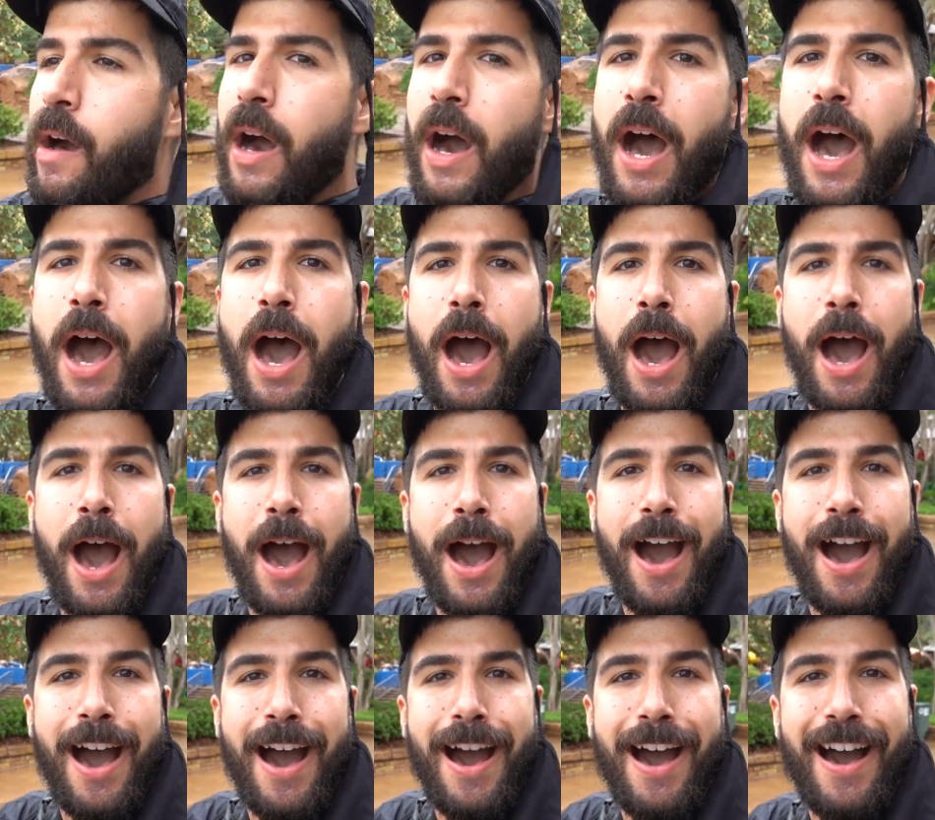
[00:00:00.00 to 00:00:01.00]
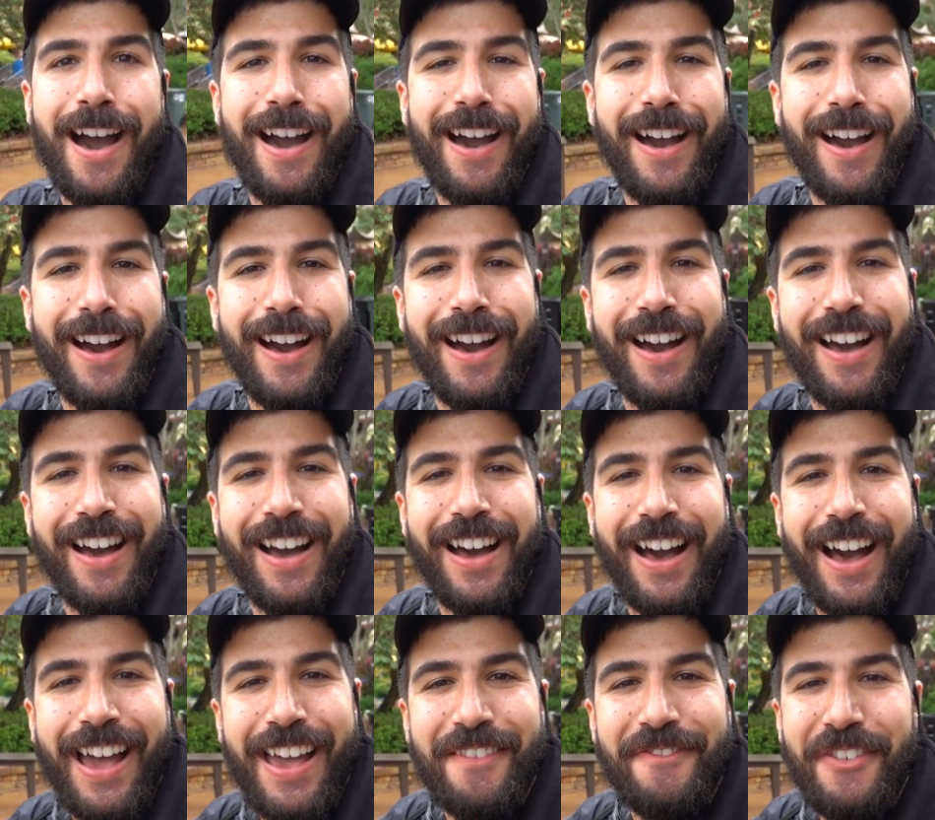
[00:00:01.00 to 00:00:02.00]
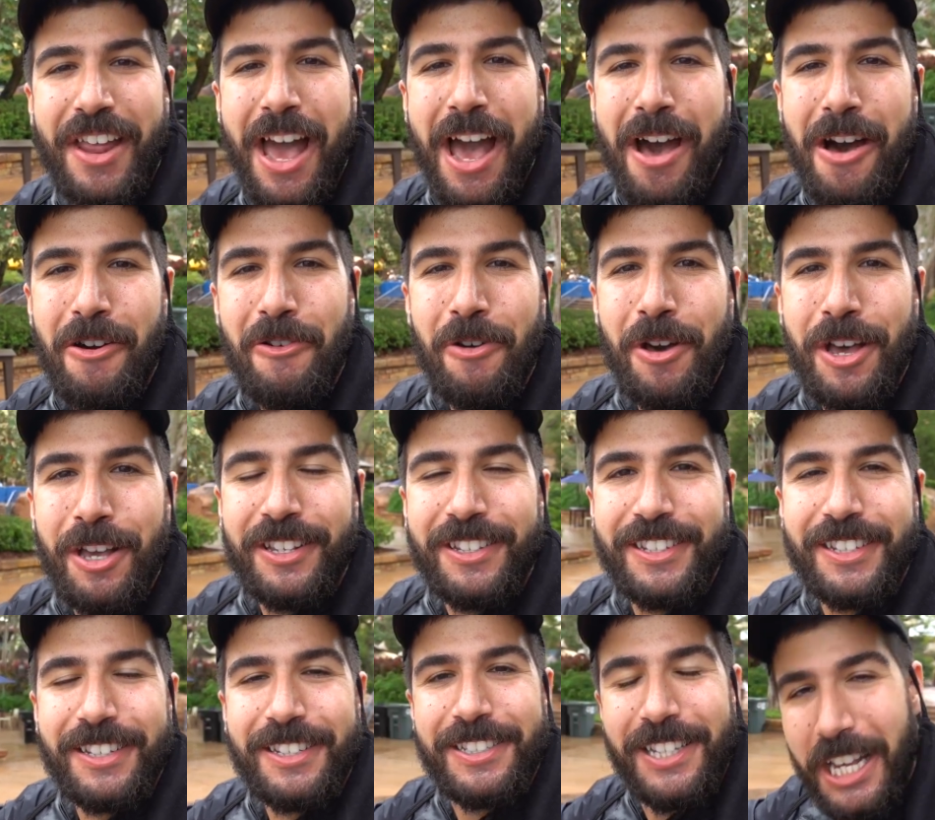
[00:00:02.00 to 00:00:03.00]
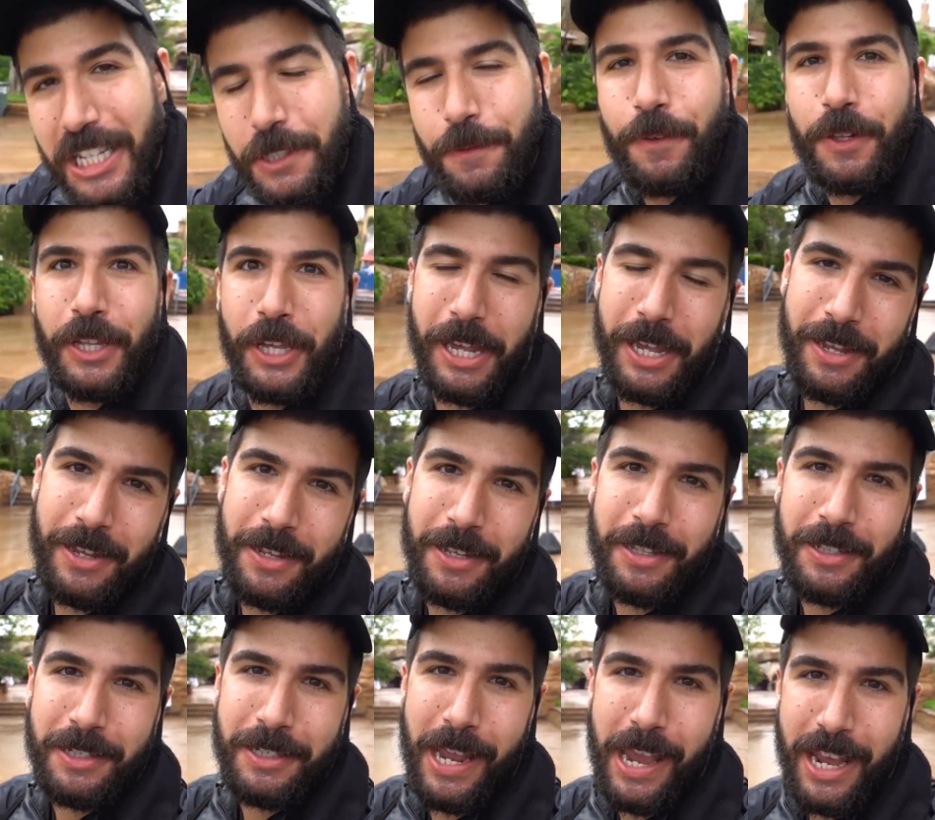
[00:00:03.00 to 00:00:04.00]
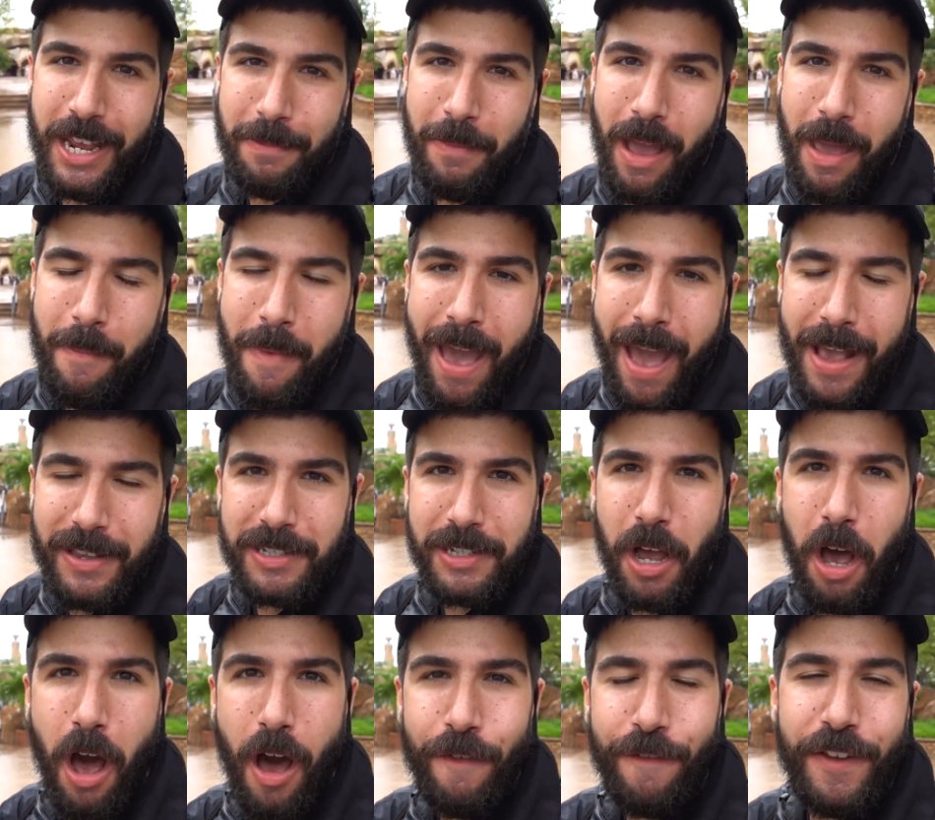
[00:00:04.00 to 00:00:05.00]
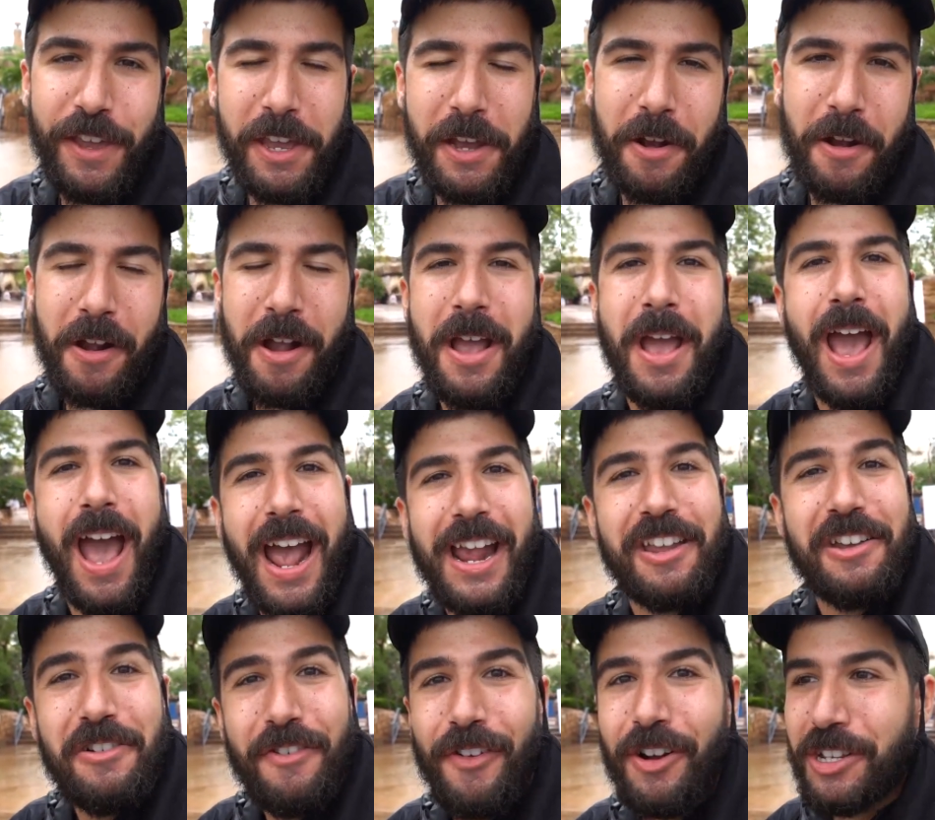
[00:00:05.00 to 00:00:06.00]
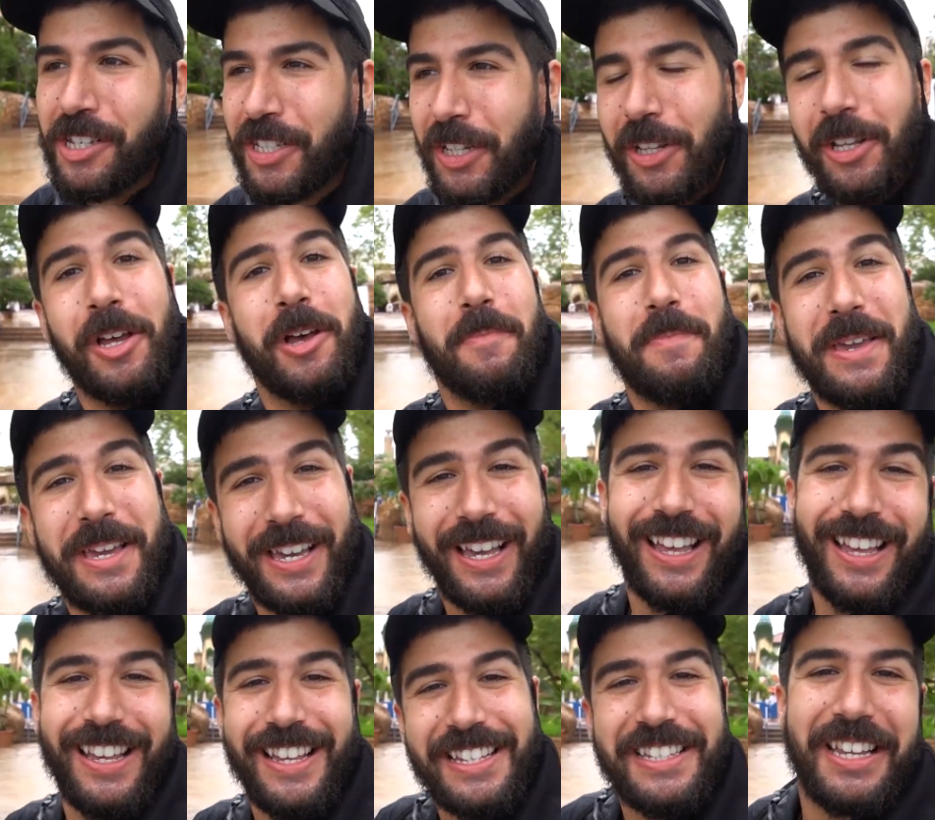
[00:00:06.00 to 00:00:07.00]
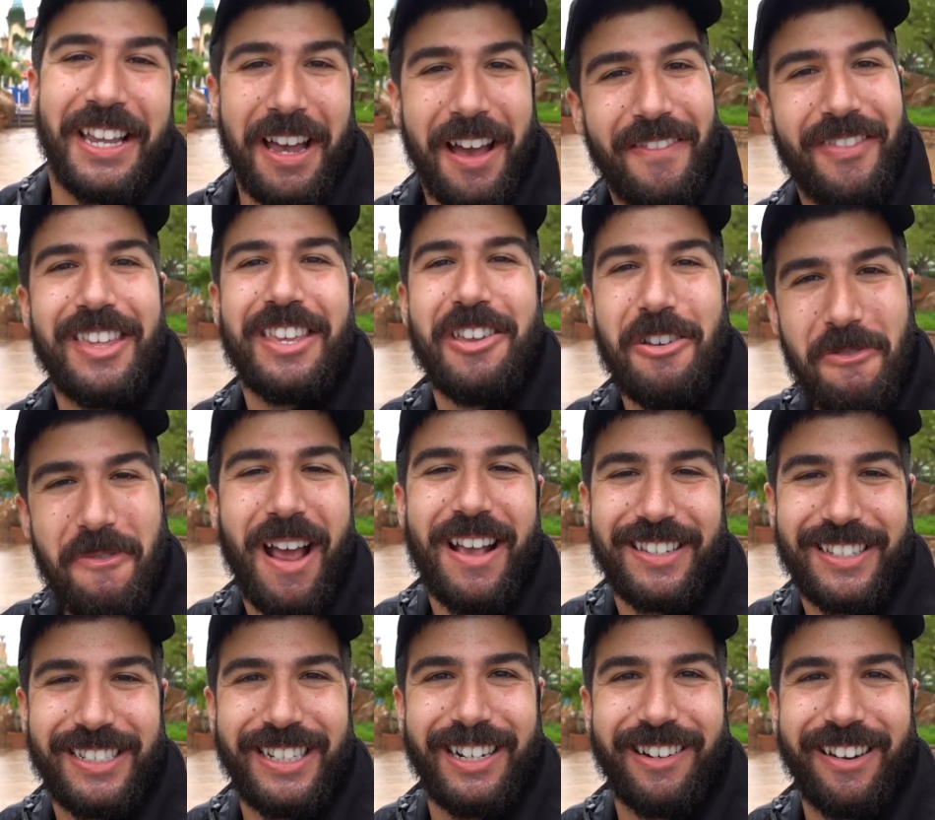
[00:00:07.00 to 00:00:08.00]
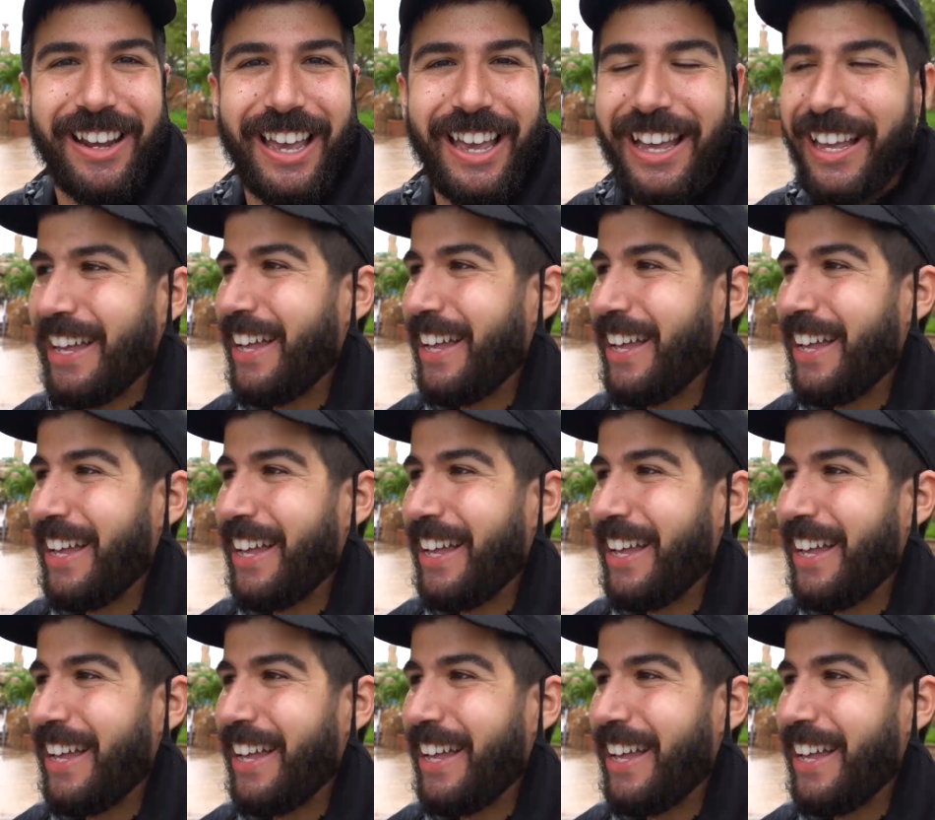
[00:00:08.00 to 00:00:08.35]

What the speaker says: I have now successfully taken my mask off here at Universal because of the U-Rest area.